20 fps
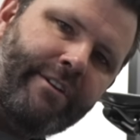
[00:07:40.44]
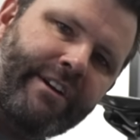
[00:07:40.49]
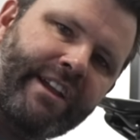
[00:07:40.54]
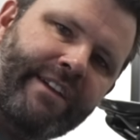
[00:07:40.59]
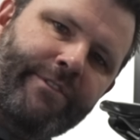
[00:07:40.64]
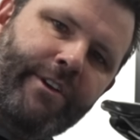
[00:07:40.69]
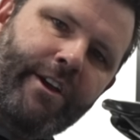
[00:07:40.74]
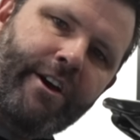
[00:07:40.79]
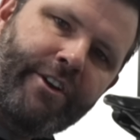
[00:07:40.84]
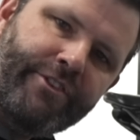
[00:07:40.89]
I'll
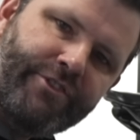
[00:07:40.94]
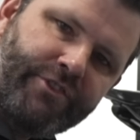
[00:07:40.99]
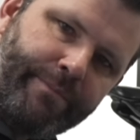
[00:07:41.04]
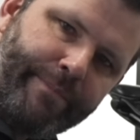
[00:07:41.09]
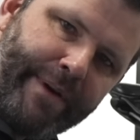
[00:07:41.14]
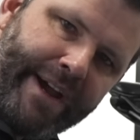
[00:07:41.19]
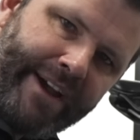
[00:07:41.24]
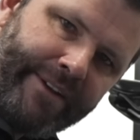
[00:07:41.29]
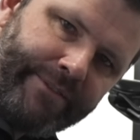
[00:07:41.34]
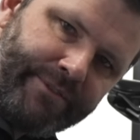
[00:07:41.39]
give you
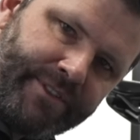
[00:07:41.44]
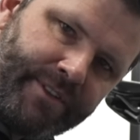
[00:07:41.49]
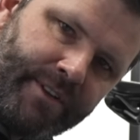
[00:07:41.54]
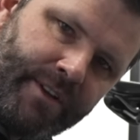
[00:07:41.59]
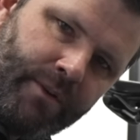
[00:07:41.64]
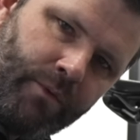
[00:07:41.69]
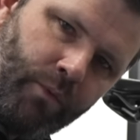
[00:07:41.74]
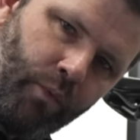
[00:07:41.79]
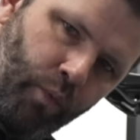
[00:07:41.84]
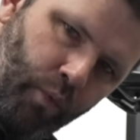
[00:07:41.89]
£100,
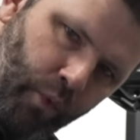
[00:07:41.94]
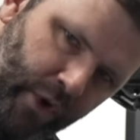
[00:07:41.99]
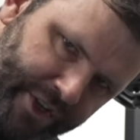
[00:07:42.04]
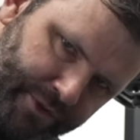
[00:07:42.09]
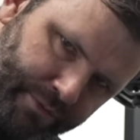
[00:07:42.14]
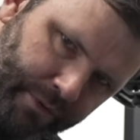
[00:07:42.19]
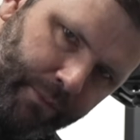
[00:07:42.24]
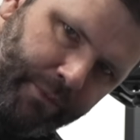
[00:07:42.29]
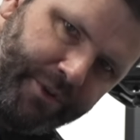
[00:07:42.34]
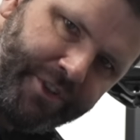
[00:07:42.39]

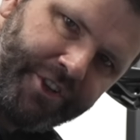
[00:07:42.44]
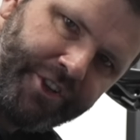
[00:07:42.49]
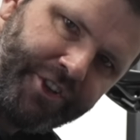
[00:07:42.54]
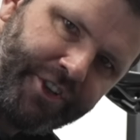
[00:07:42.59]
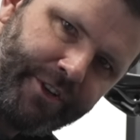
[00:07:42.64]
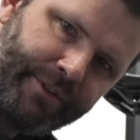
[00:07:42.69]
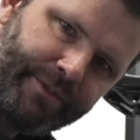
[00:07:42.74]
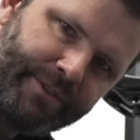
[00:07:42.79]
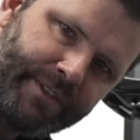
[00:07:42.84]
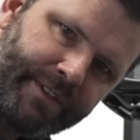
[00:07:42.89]
which one would you
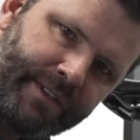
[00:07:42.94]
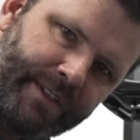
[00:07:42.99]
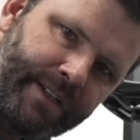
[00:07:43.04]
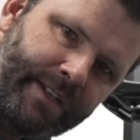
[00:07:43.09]
choose?